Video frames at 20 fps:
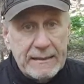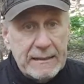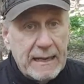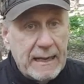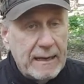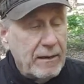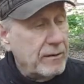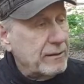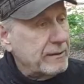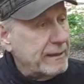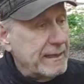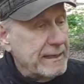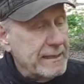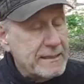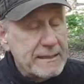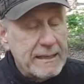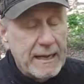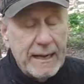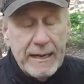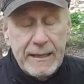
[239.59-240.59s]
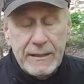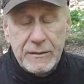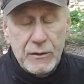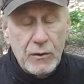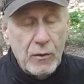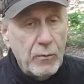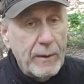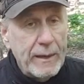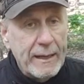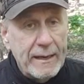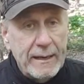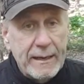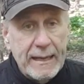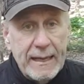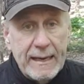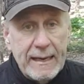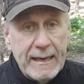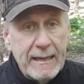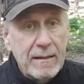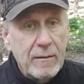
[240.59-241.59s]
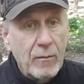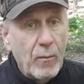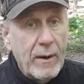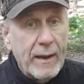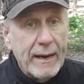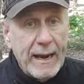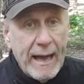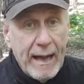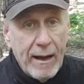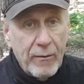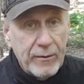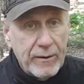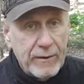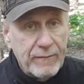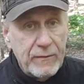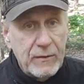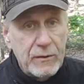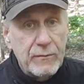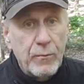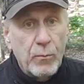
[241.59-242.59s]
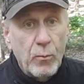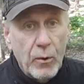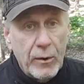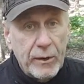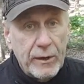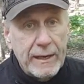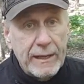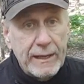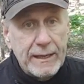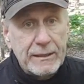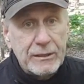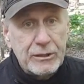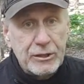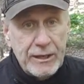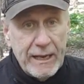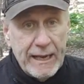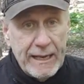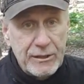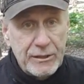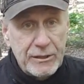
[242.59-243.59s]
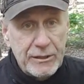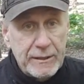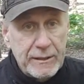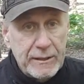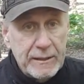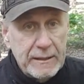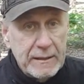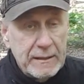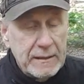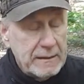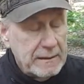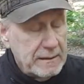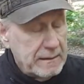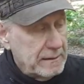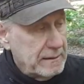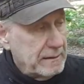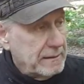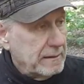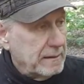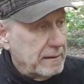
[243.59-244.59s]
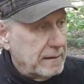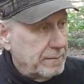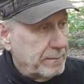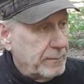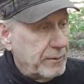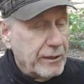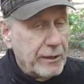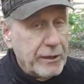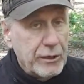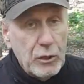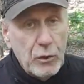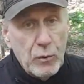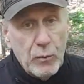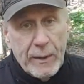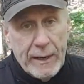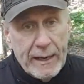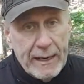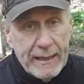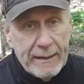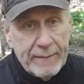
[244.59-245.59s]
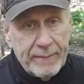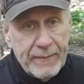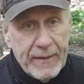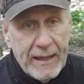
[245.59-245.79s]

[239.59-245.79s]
I looked inside, no way to get either one out if you wanted to exchange it, put a new one in.